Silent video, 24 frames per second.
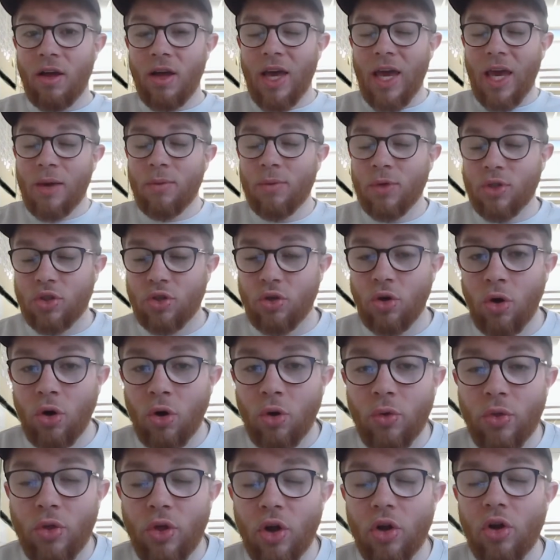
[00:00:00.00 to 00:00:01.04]
It was
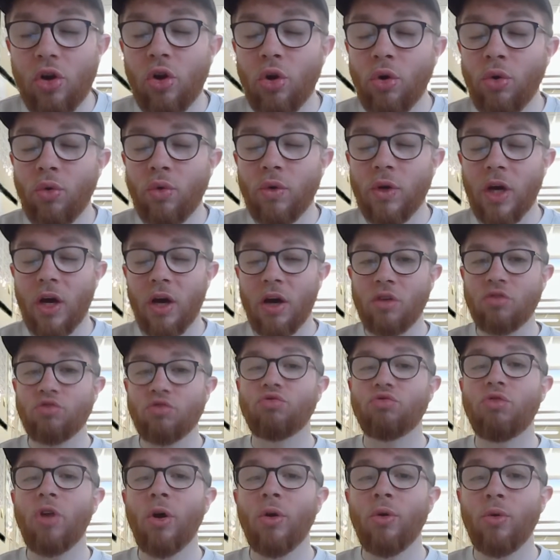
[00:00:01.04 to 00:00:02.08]
called the Lunar
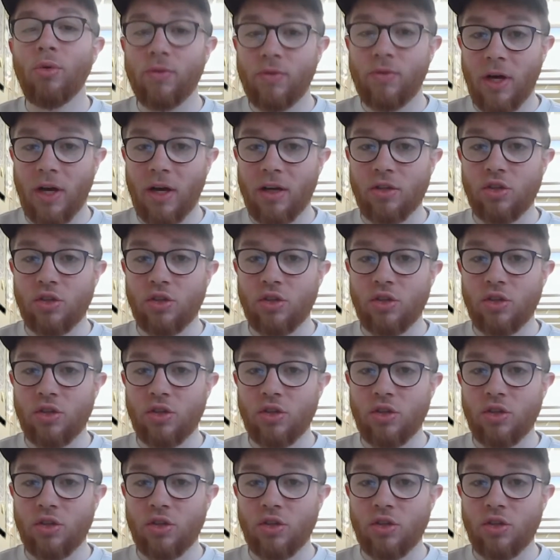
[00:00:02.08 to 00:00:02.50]
Rover.